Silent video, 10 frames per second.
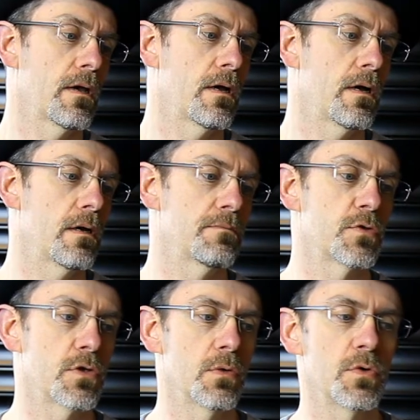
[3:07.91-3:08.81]

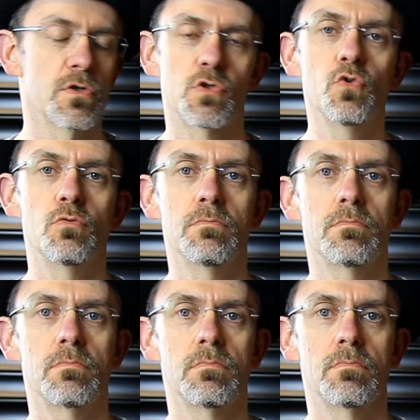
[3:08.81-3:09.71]
So you would
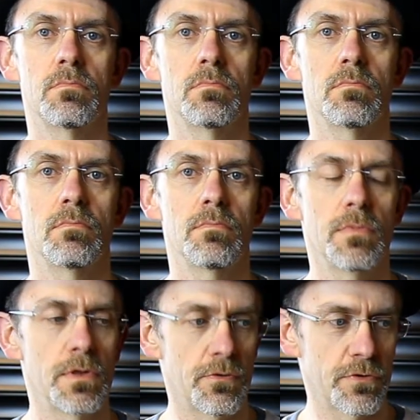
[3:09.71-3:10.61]
assume
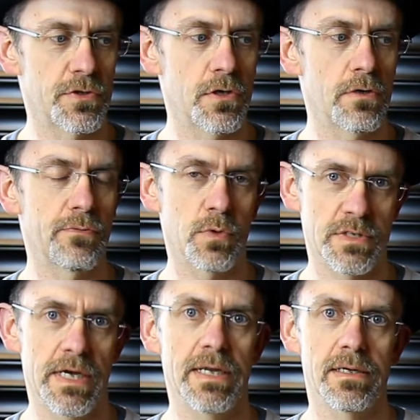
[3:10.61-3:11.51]
the reserve,
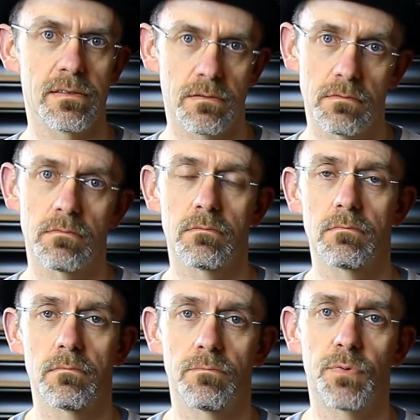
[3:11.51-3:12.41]
once you hit it,
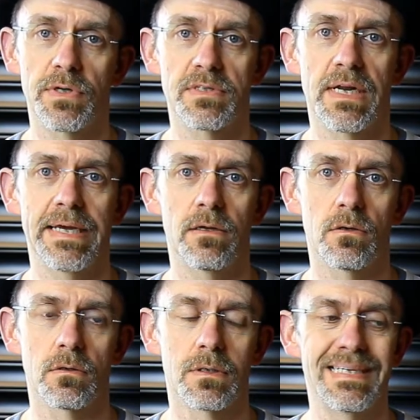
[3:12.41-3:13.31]
brings the light
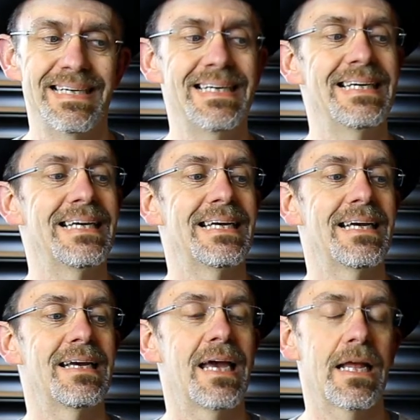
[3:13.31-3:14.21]
on.
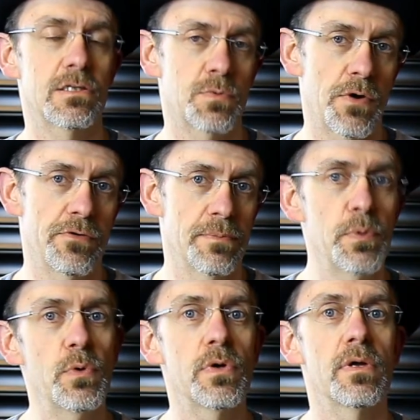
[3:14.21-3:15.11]
Elsewhere in the
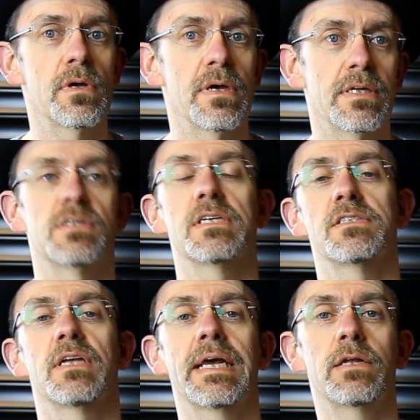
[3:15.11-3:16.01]
book, it
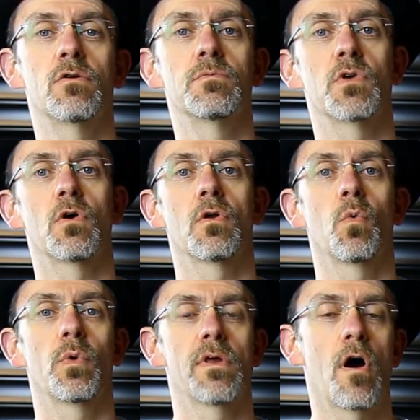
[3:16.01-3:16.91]
says the light comes on
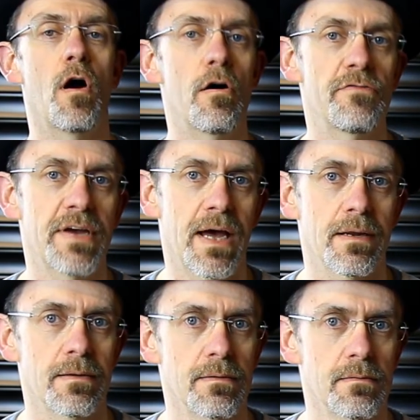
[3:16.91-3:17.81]
with half a
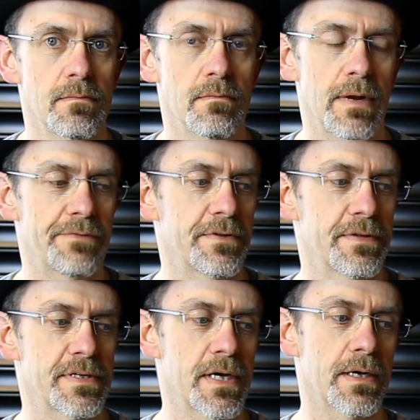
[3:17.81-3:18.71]
gallon left in
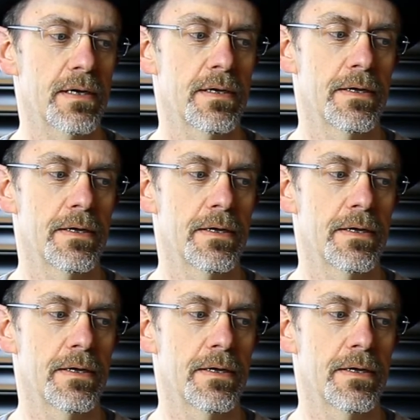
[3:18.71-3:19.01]
the tank.